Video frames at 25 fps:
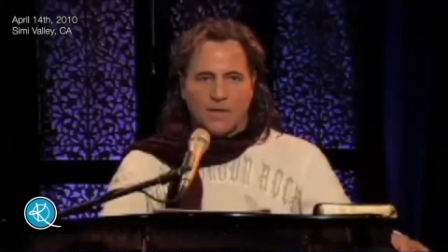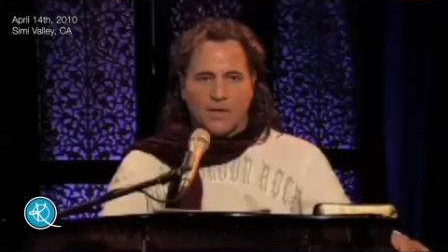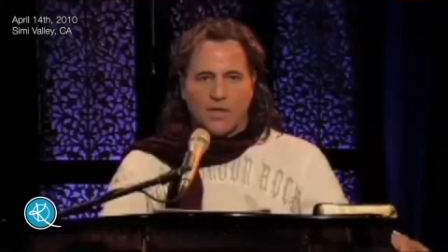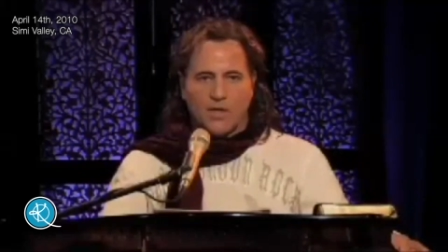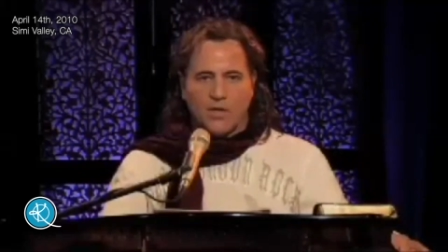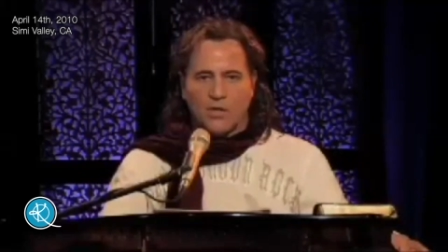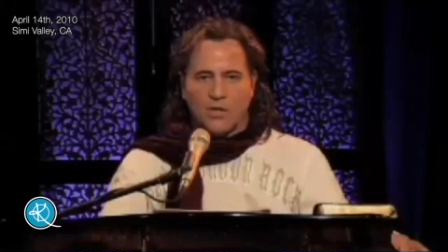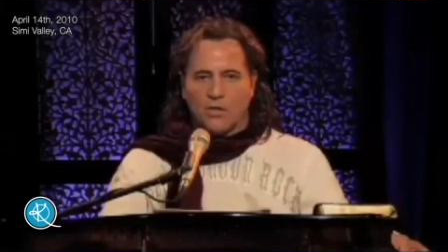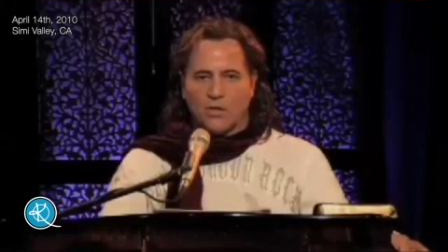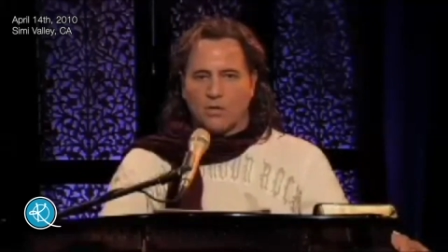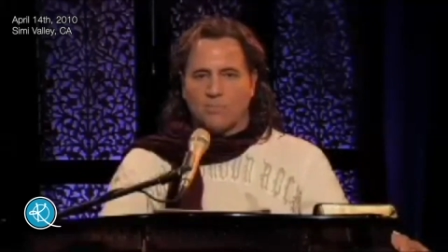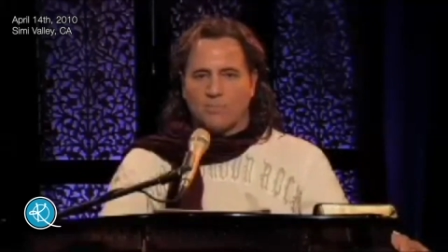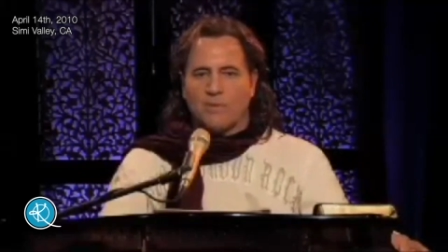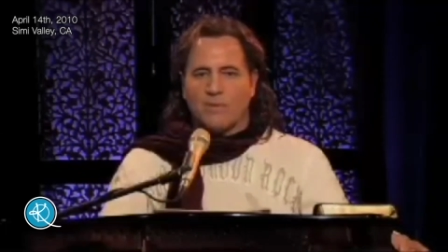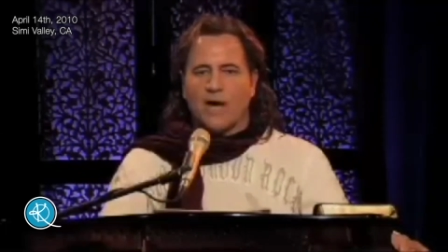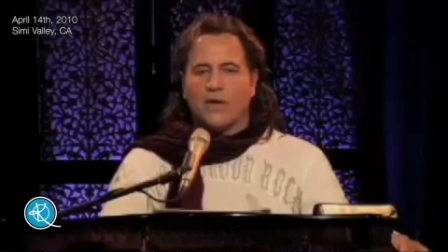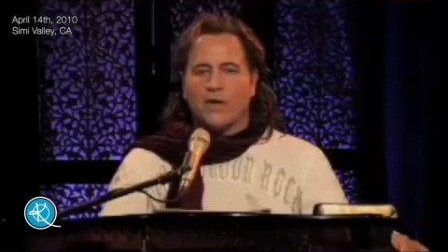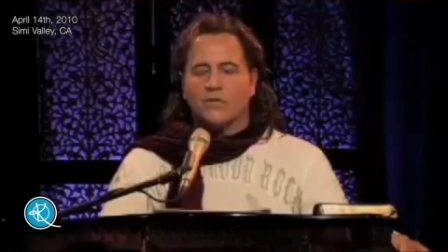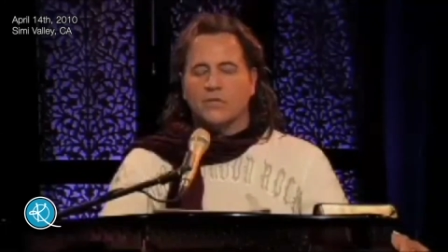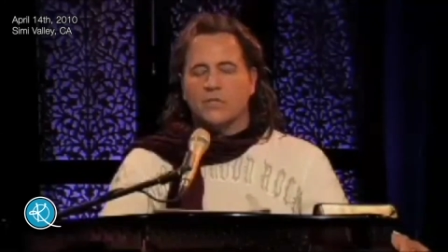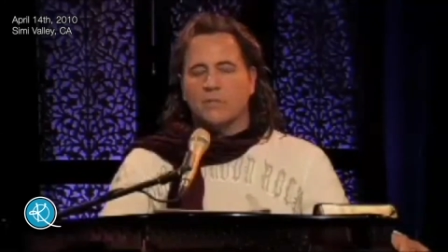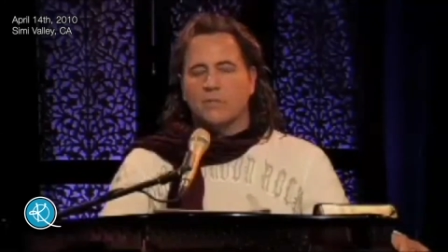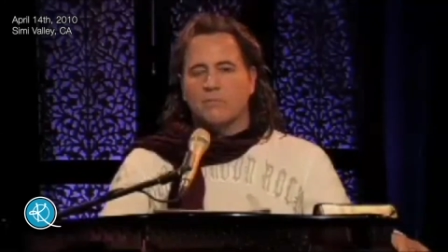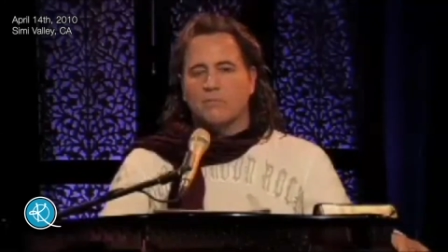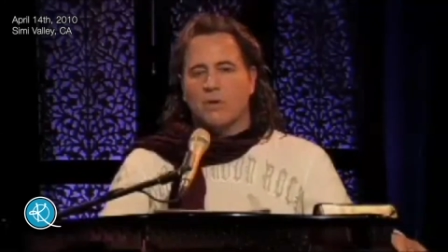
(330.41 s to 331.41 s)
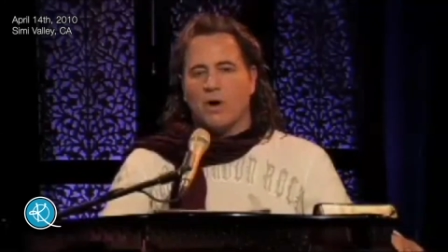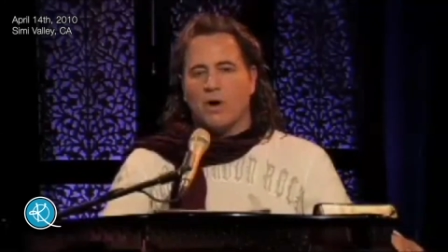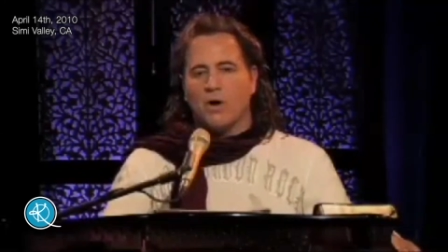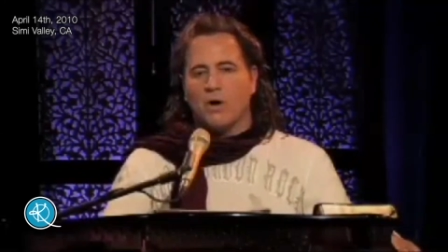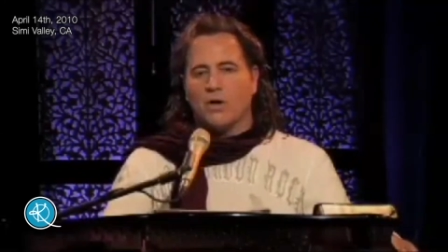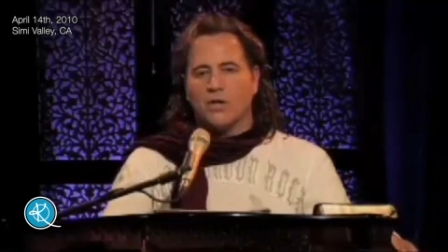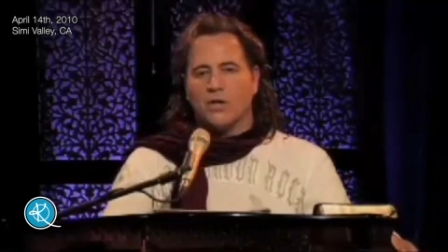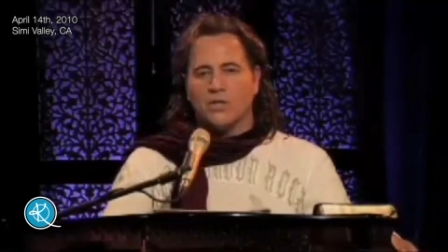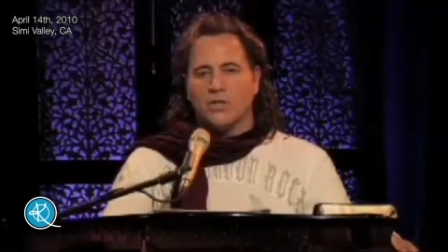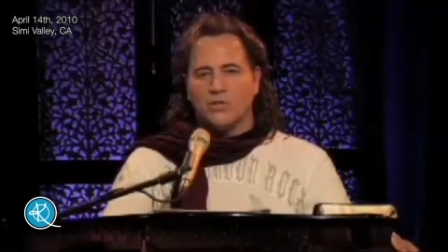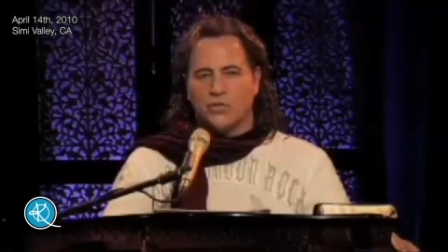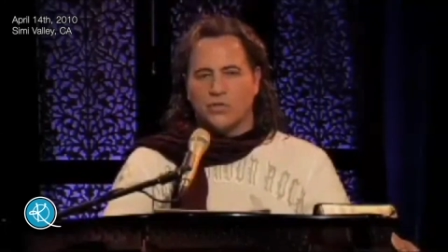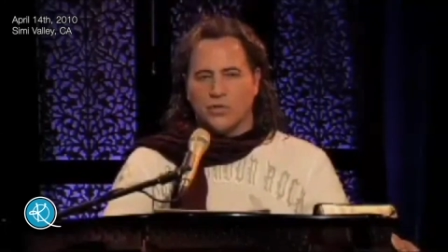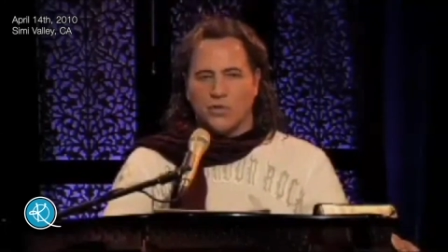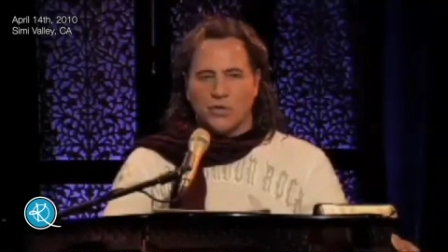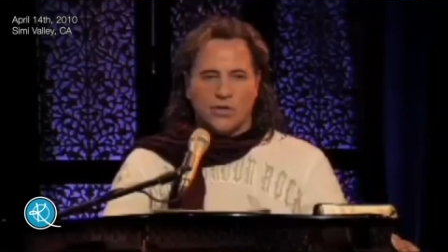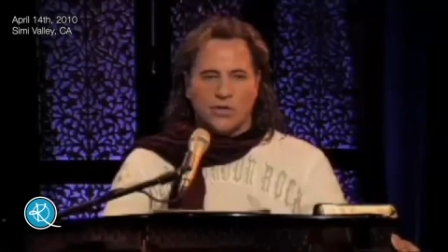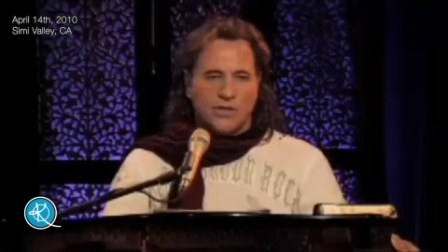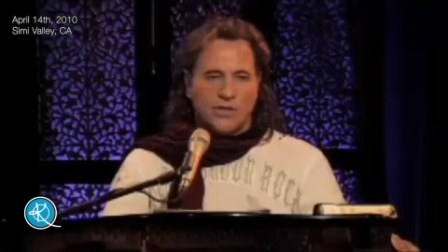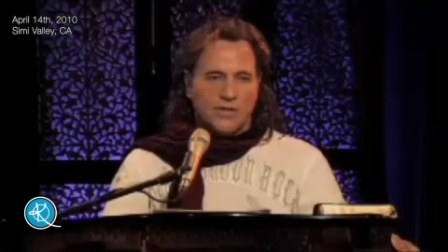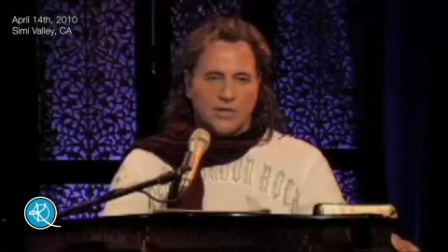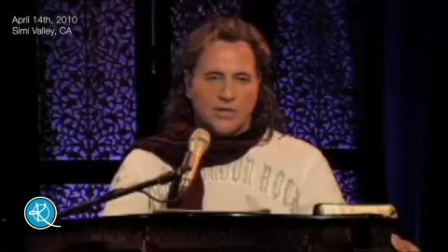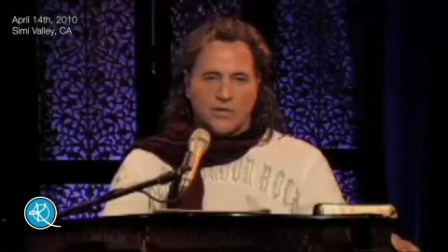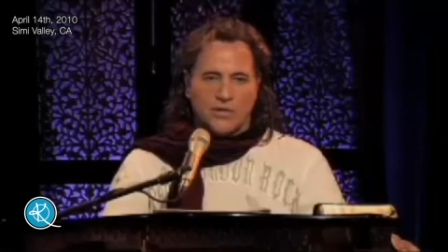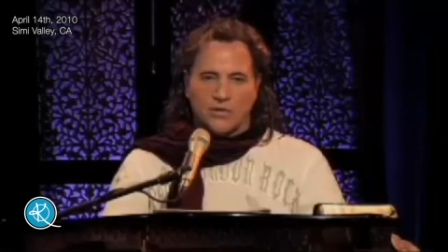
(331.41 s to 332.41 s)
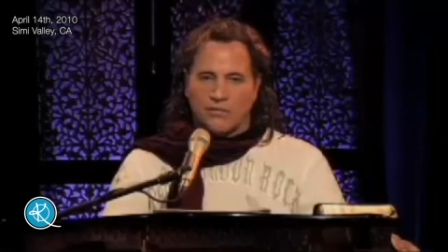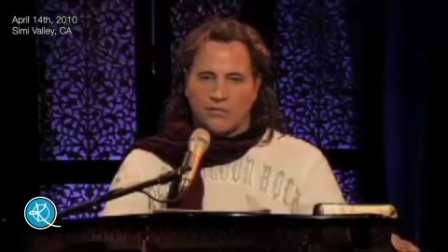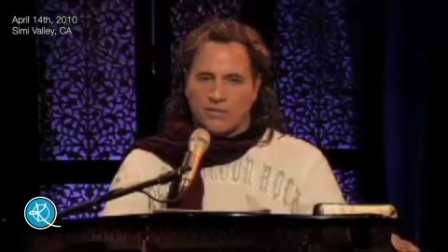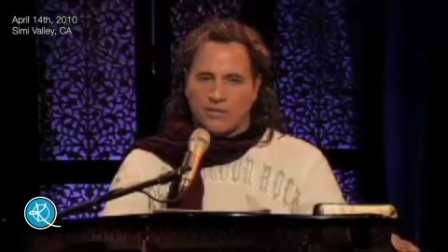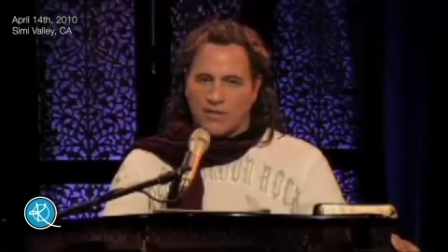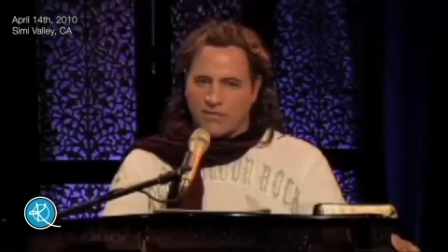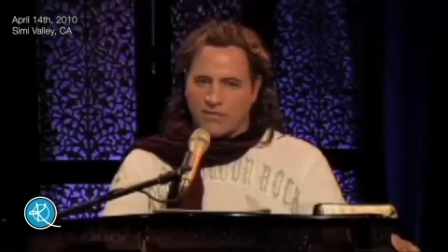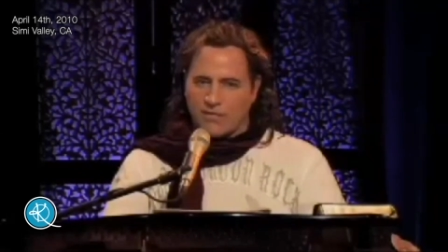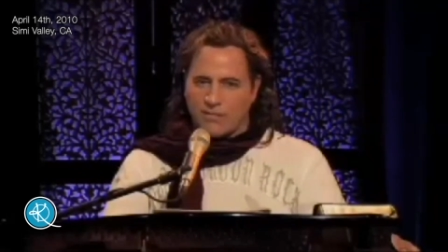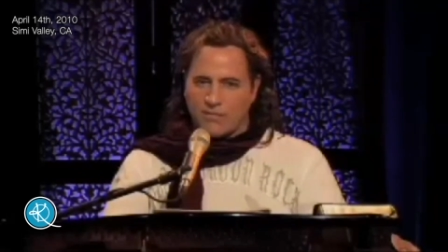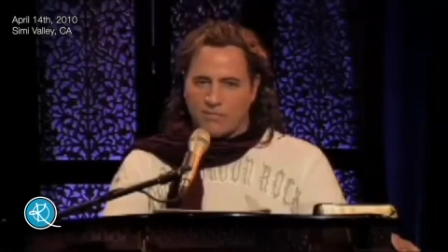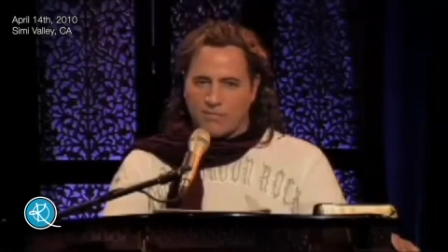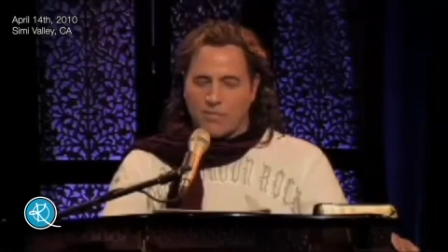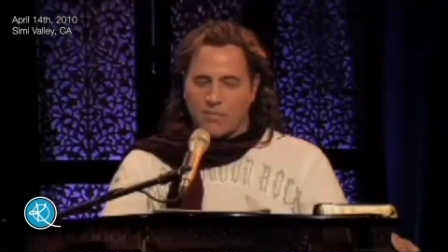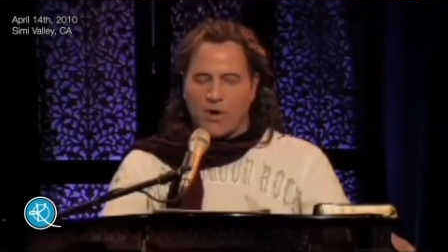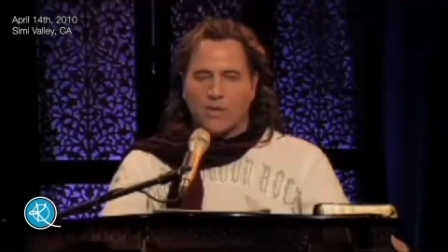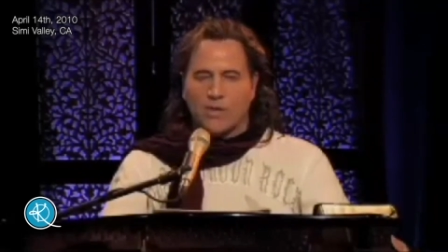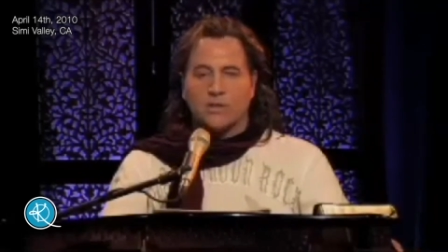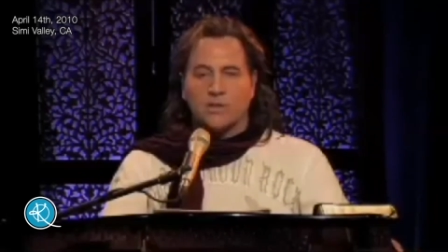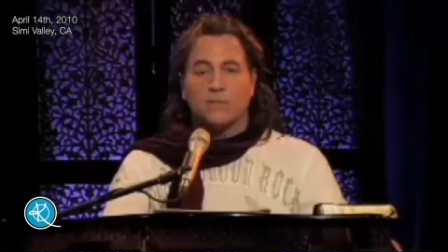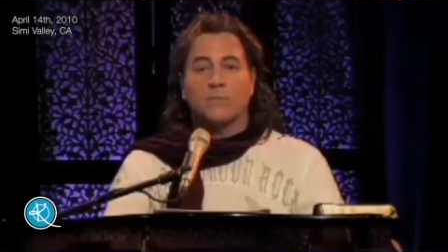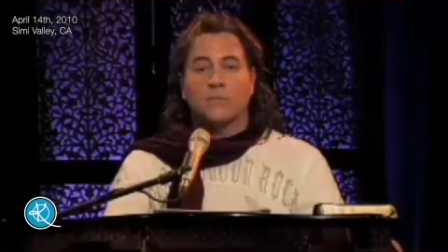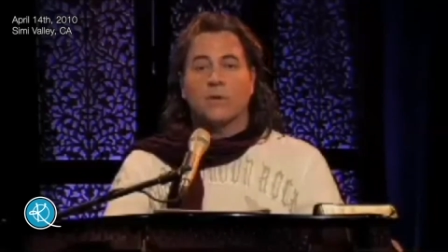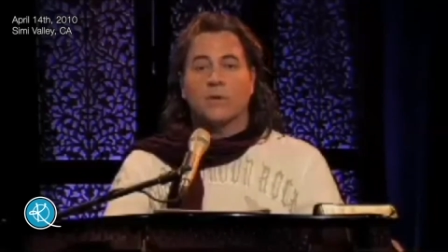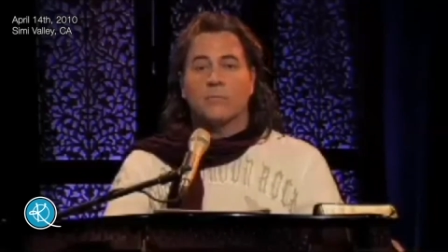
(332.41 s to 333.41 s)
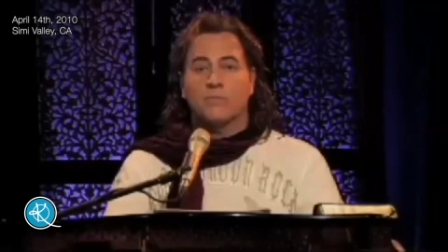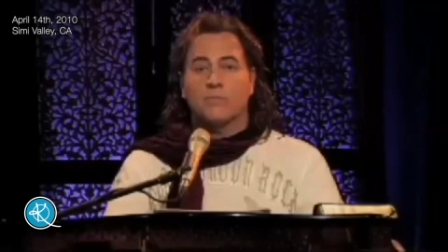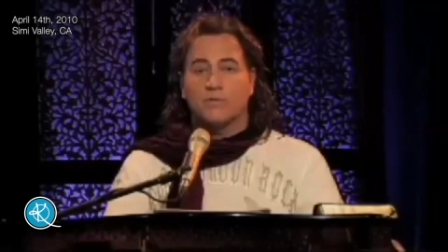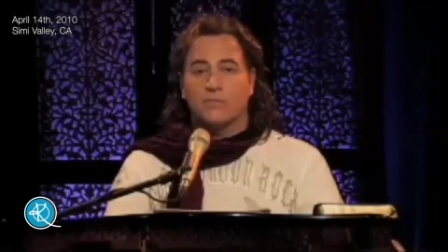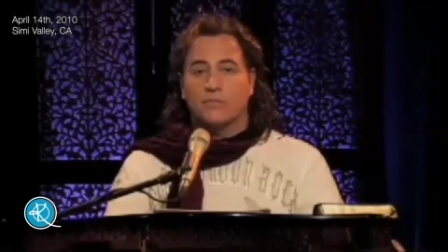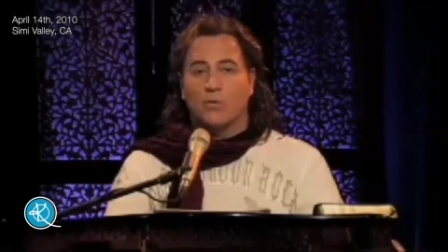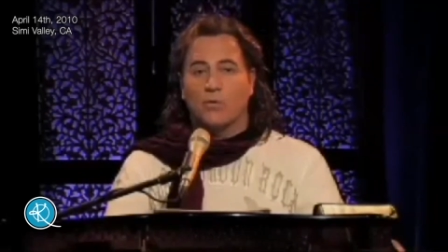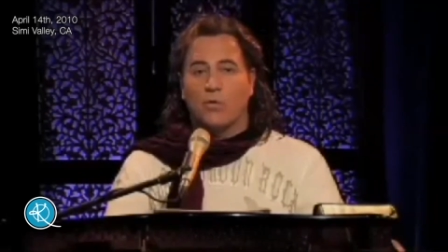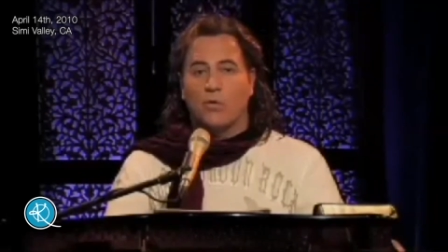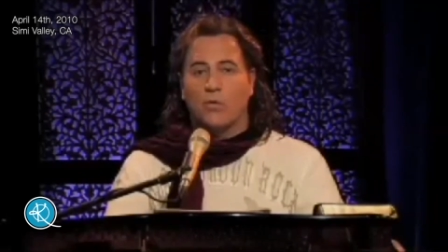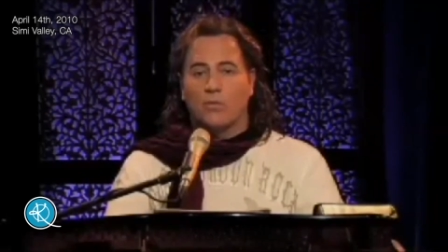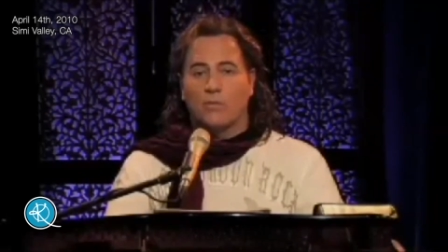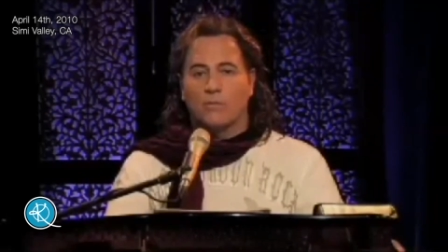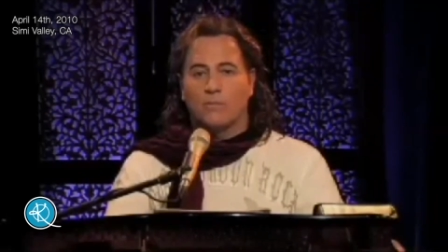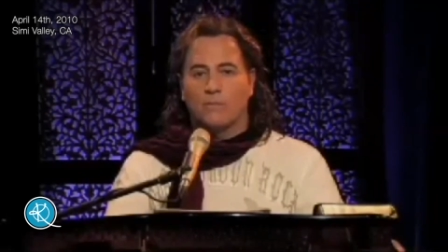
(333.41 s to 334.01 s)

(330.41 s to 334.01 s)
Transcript: You're about to embark on a journey that you have never embarked upon before.